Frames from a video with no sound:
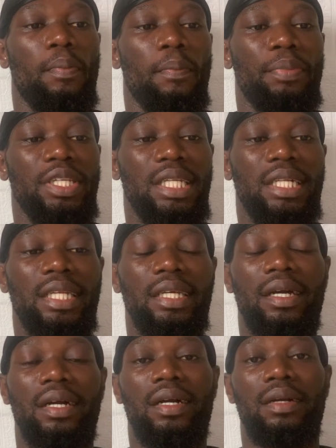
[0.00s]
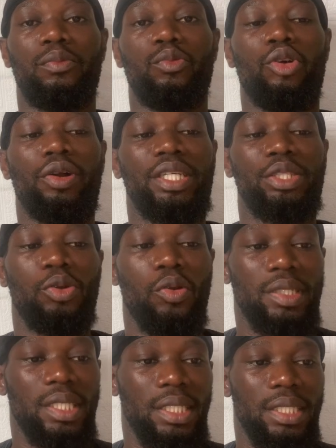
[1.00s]
Basically, what it
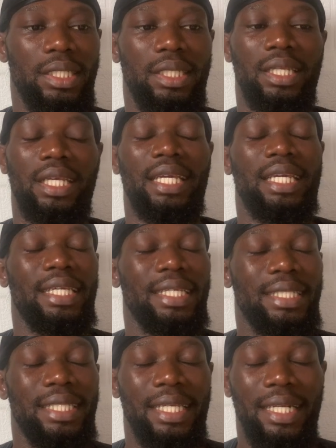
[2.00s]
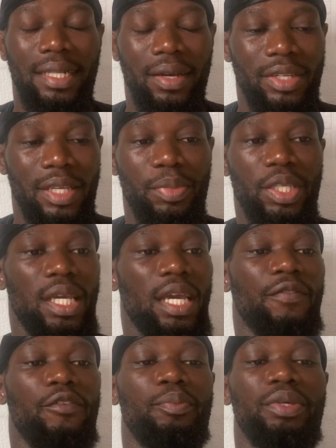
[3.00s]
does is it's a cloud API
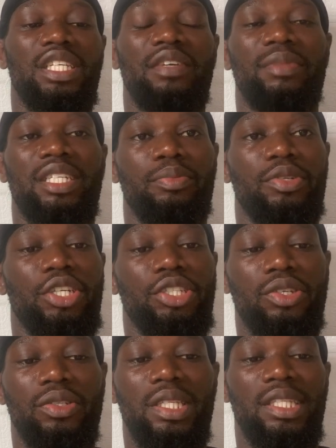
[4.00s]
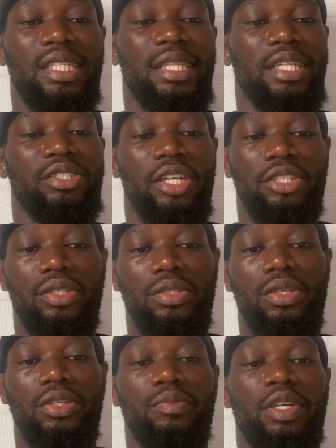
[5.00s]
for PDF manipulation, data extraction,
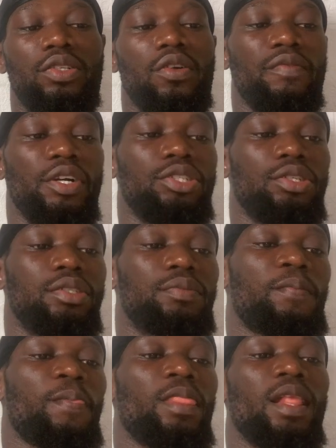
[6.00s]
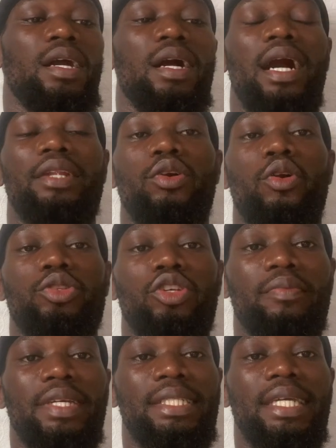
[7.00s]
document conversion, and
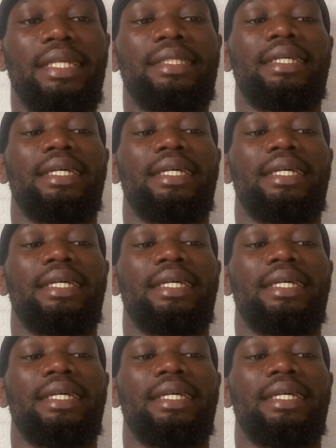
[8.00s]
automated